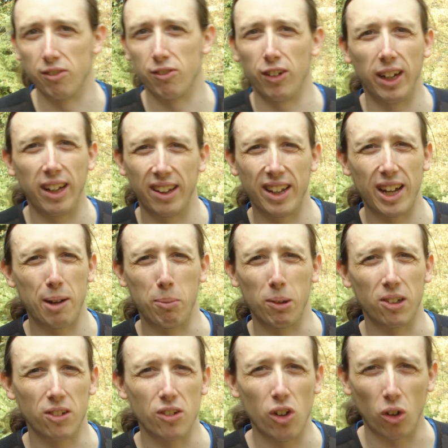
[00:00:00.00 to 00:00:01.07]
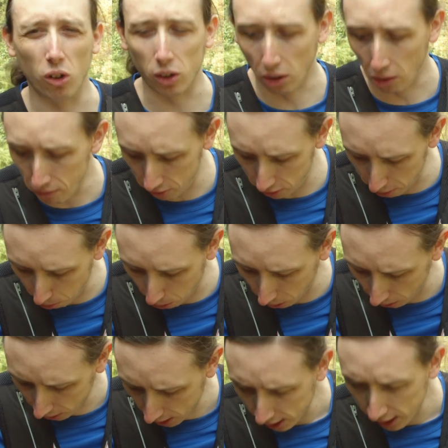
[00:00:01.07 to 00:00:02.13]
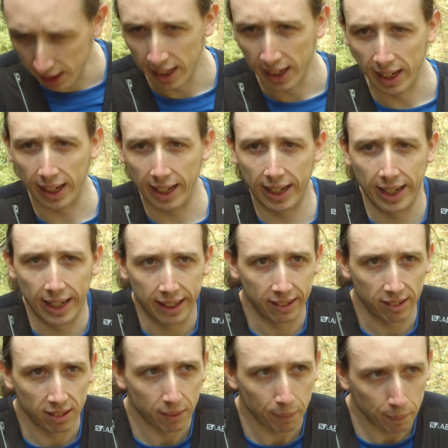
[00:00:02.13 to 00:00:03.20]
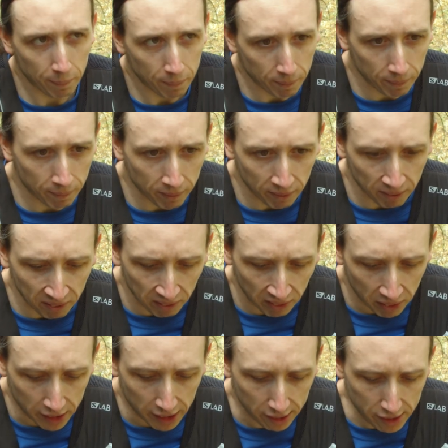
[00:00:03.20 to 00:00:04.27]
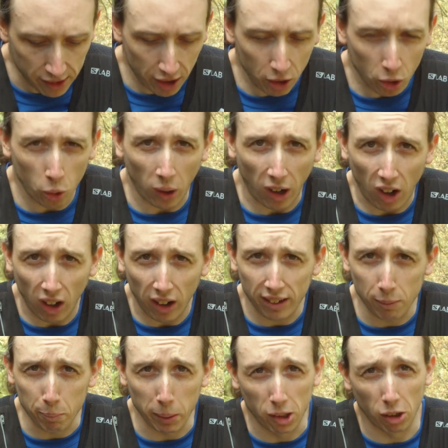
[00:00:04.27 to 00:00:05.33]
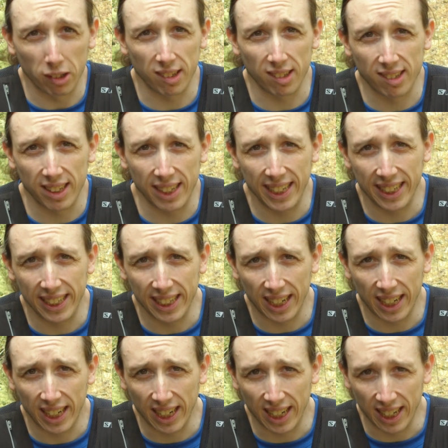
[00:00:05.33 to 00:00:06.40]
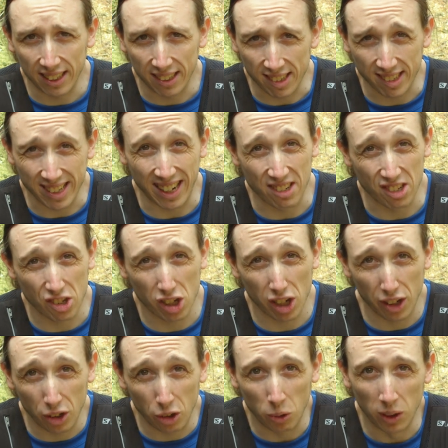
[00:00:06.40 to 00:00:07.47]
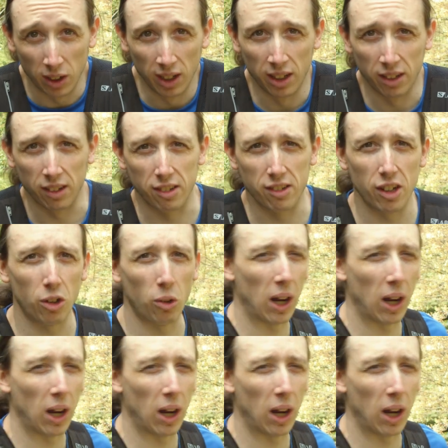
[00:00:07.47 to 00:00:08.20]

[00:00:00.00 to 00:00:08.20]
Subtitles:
feel it there, but it's not uncomfortable. And there's no because it's the Sense 2, there's no